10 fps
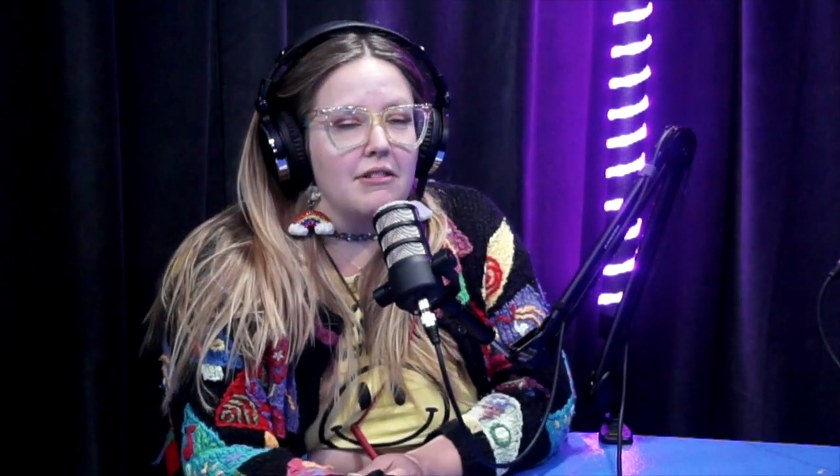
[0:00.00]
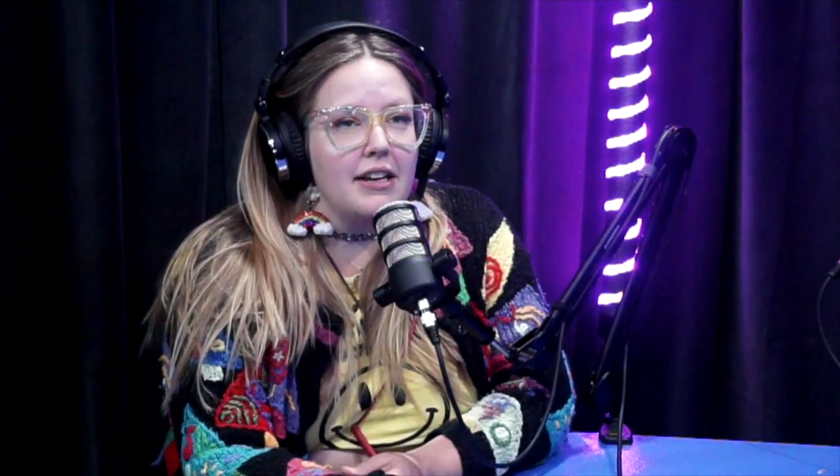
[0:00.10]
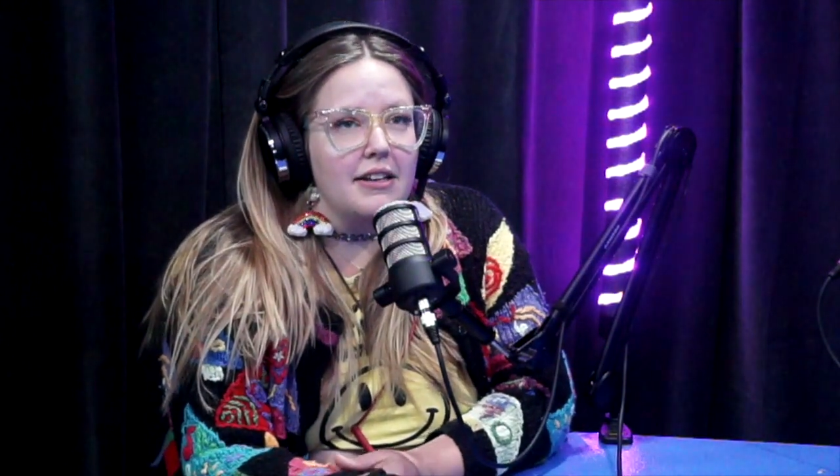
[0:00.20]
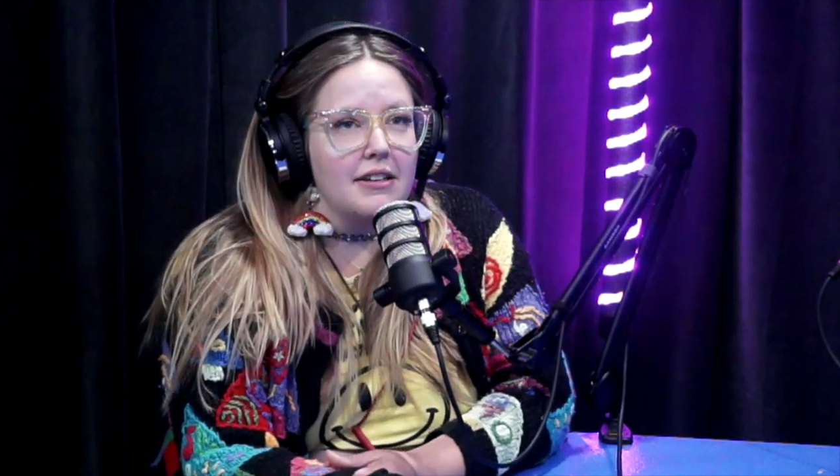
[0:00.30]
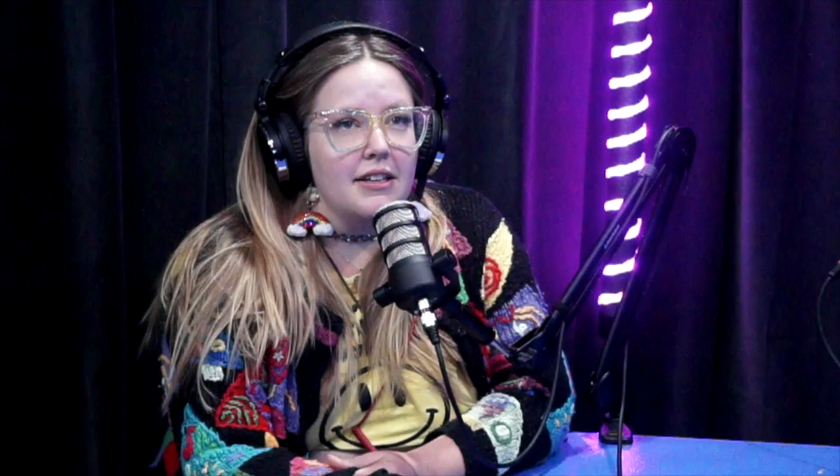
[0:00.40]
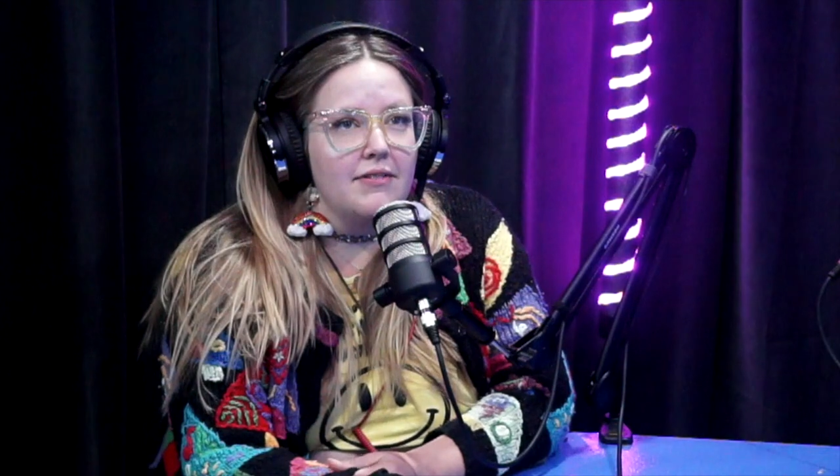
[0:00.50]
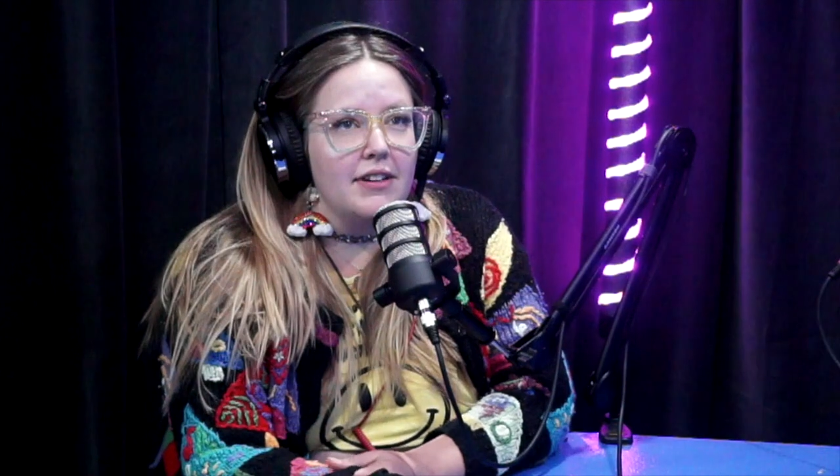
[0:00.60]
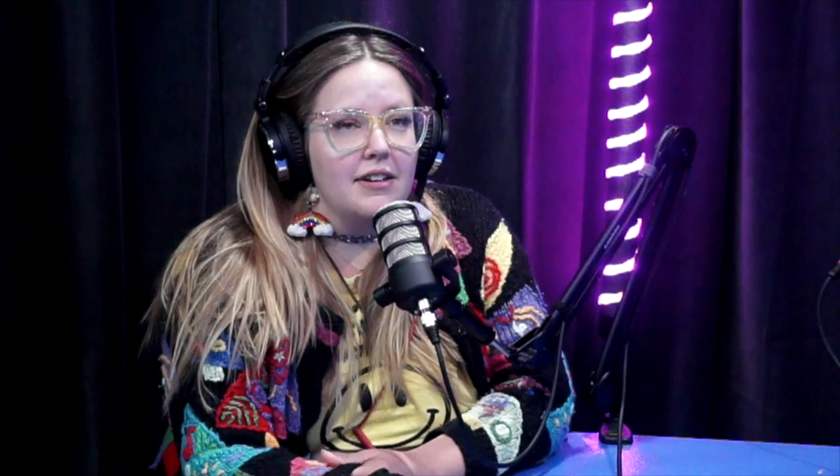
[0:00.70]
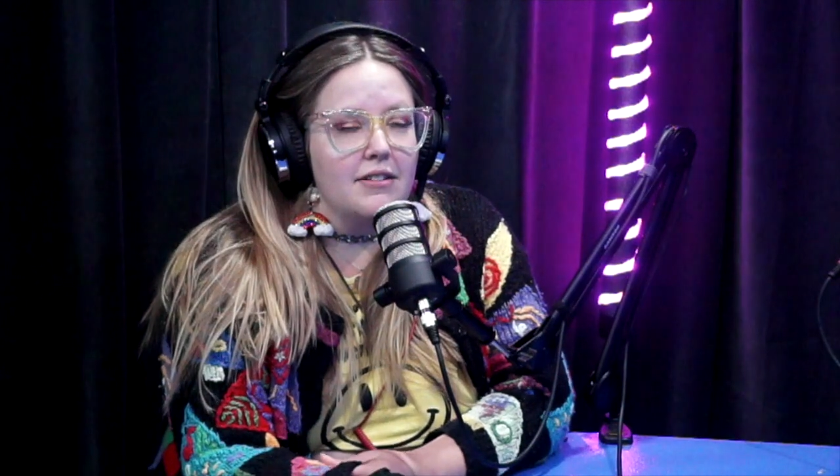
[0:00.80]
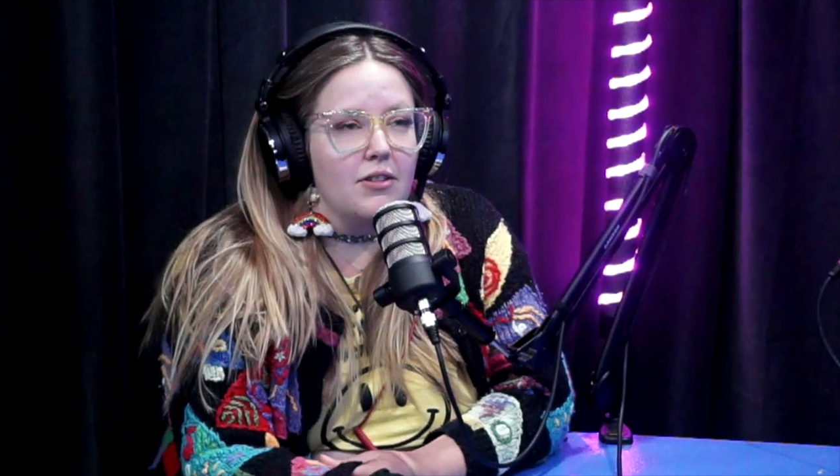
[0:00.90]
like
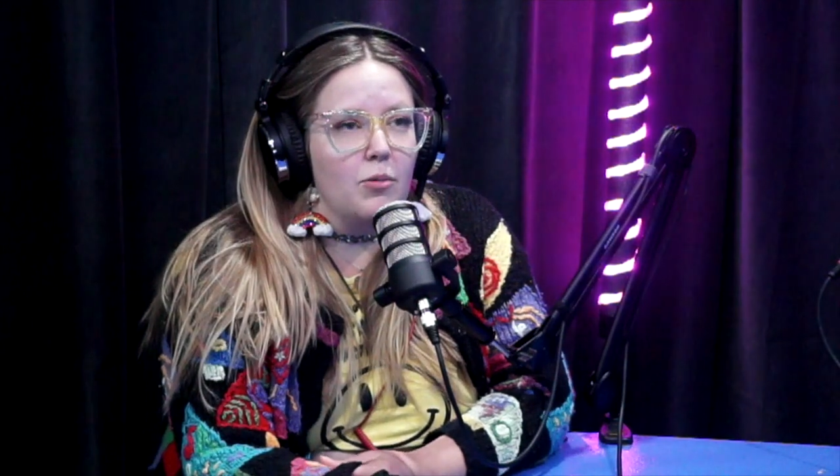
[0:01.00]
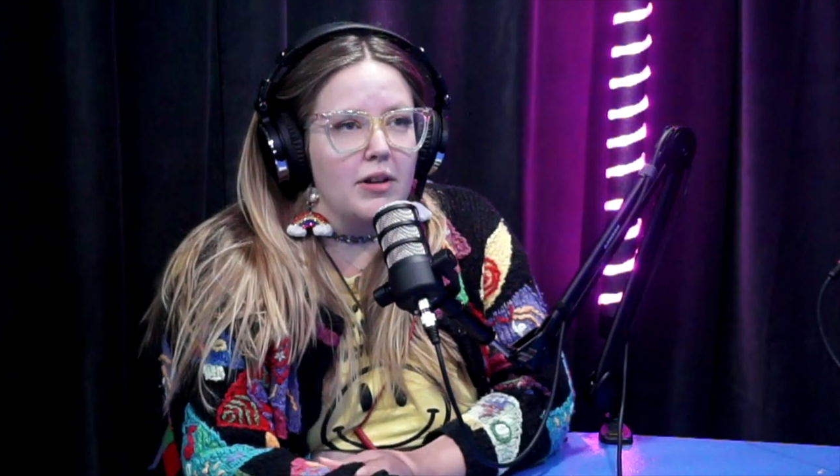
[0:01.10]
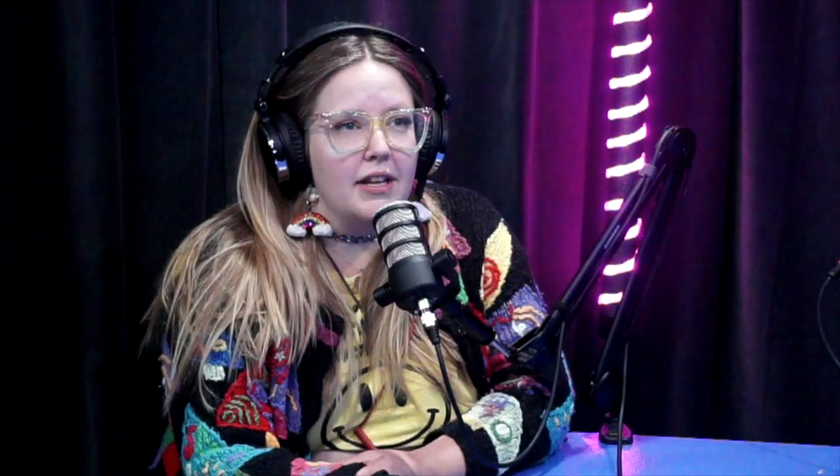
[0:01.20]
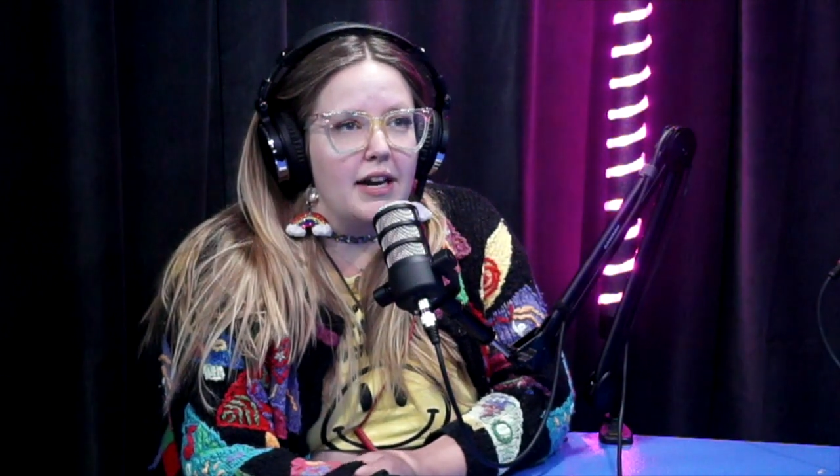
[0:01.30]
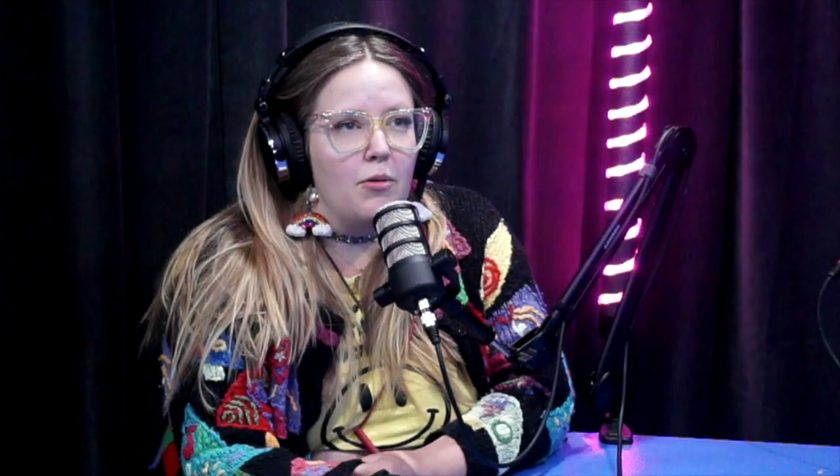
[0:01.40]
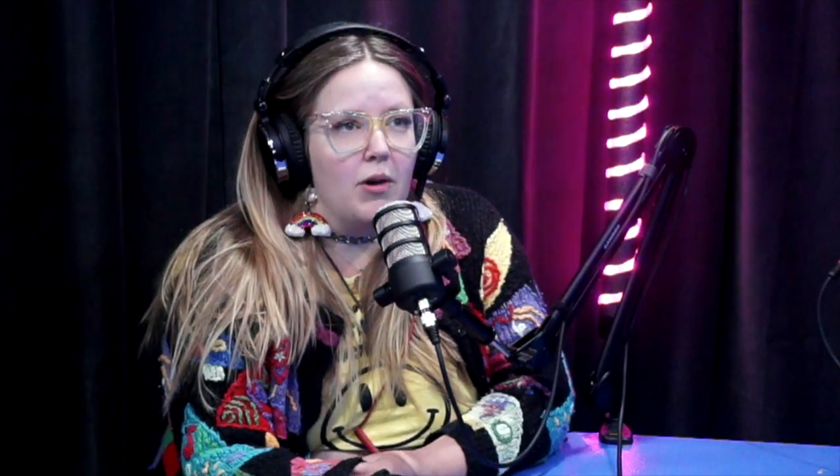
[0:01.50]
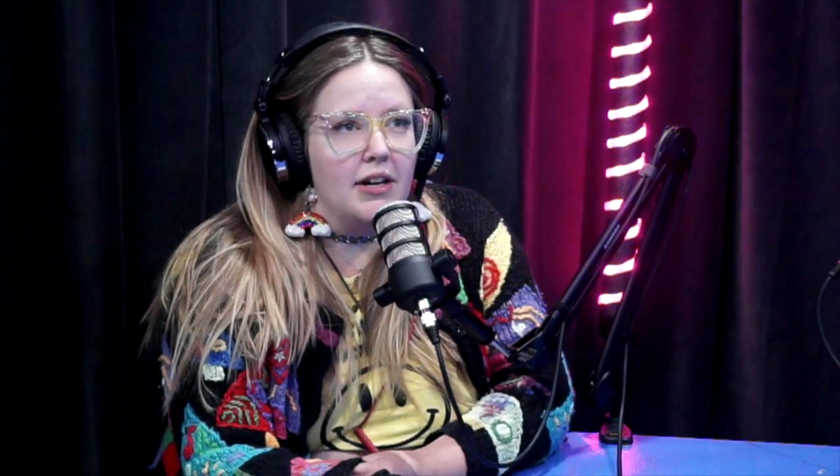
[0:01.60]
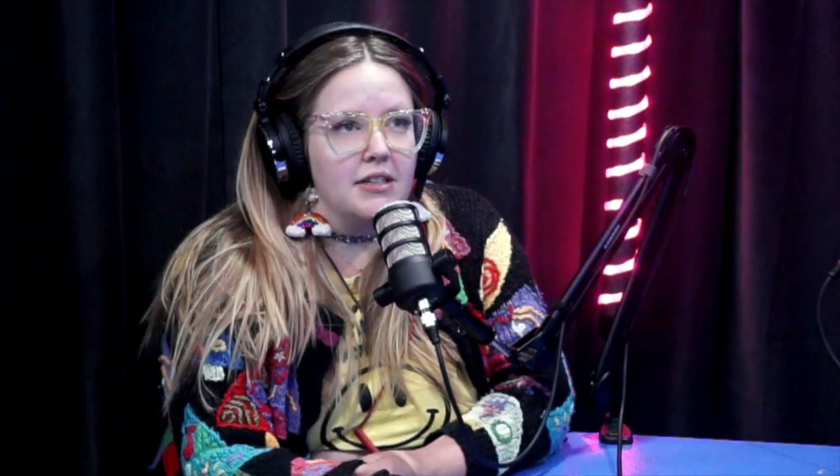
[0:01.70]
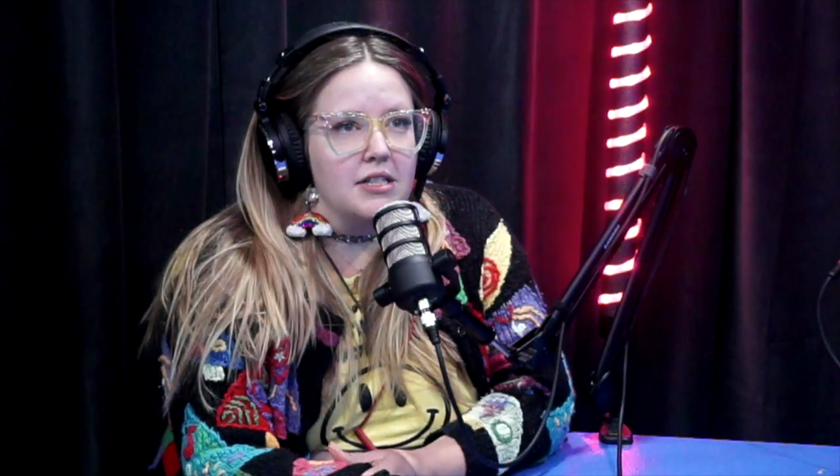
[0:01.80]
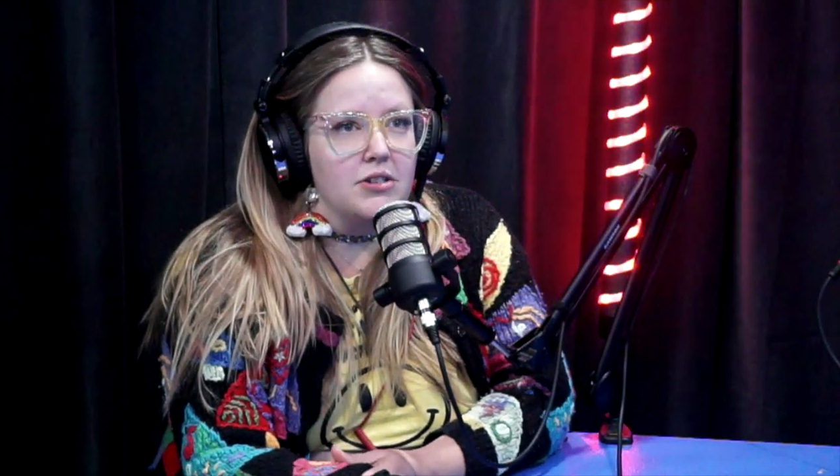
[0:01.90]
even the one that I
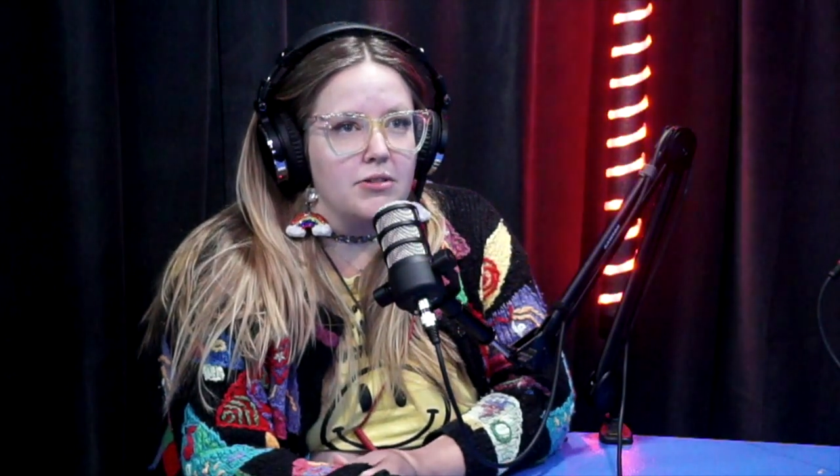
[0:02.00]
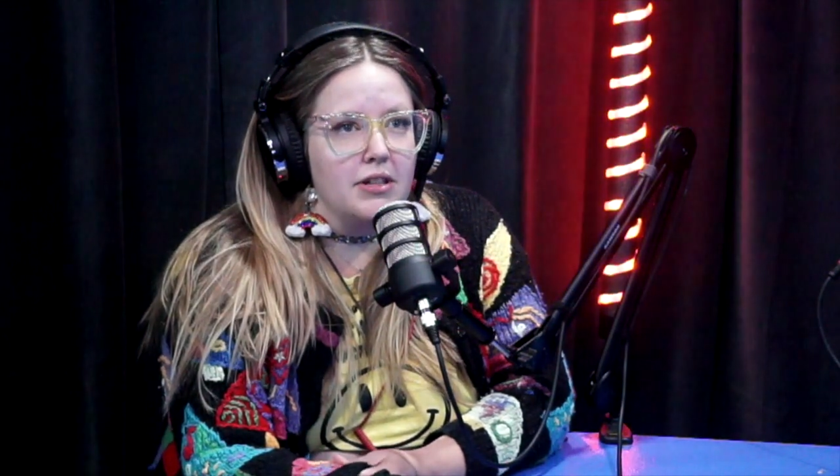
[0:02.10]
wanted to do,